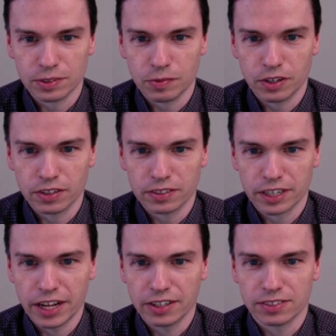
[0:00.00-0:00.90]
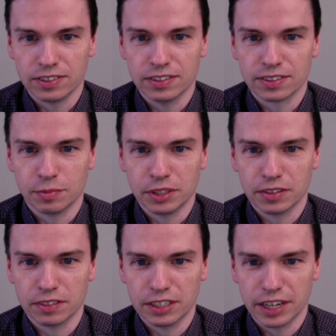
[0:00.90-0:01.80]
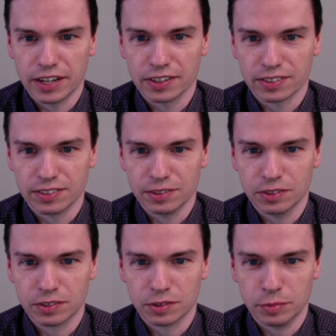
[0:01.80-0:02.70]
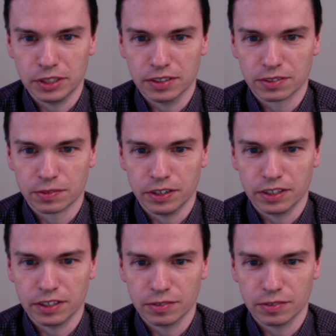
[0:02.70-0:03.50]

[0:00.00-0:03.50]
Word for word: one other galaxy that can be the green galaxy, which will be this one,